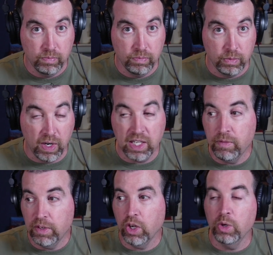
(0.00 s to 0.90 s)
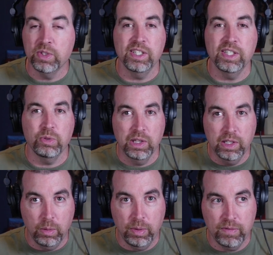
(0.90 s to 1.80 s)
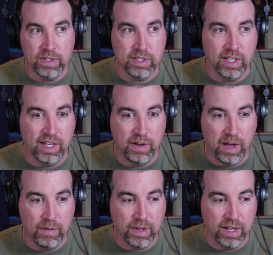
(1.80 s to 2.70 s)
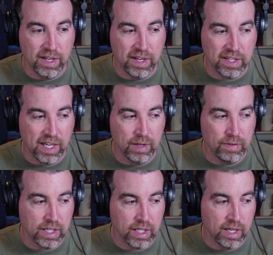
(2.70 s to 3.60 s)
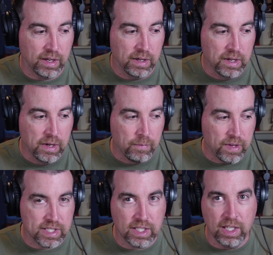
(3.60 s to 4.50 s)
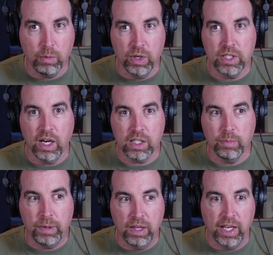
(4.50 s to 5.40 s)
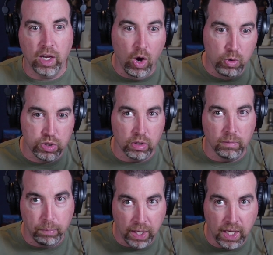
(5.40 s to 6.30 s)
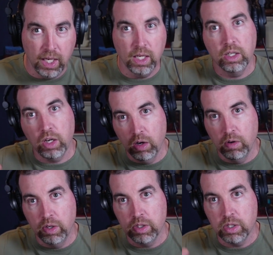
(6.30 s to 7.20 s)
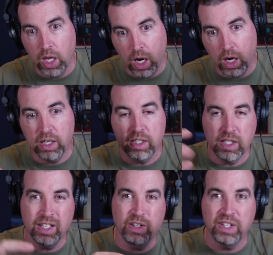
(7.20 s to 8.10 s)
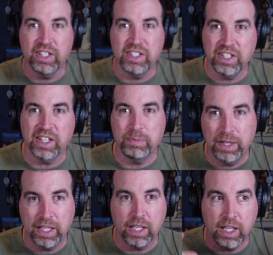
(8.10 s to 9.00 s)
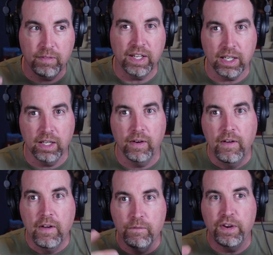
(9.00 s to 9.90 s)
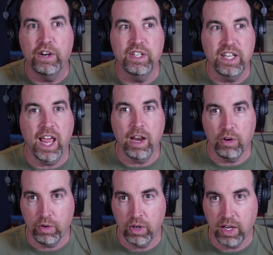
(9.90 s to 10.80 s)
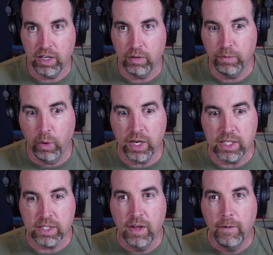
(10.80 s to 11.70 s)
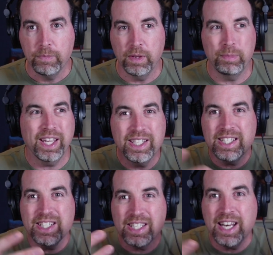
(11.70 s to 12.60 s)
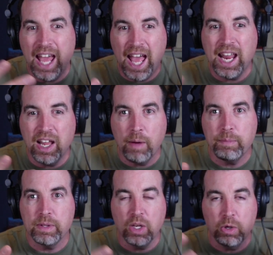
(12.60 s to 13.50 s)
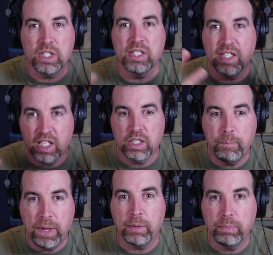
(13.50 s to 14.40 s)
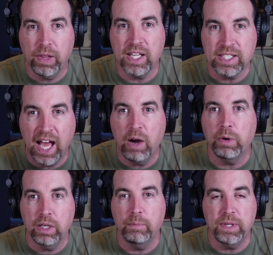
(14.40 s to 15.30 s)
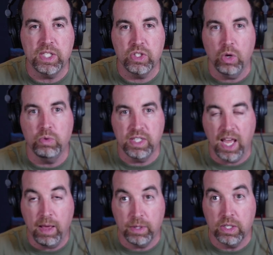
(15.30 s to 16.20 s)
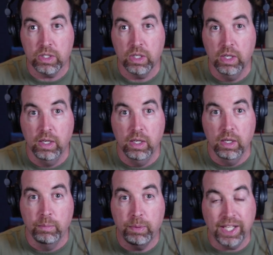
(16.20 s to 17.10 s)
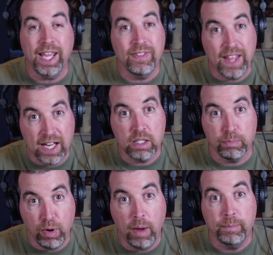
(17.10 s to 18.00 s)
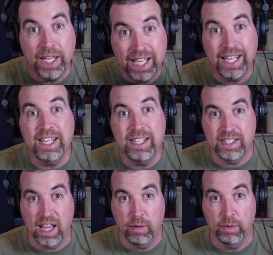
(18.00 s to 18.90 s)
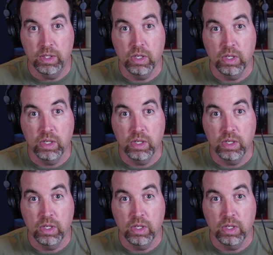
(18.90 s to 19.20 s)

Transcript: right? He even goes into a little bit of a kind of like a skit where he talks about ocean, big currents there. And he talks about kind of in a very Neanderthal kind of voice and be like, it just doesn't add up. The ocean's such a big place. How can it be so damaged? But again, that's the problem. It is damaged.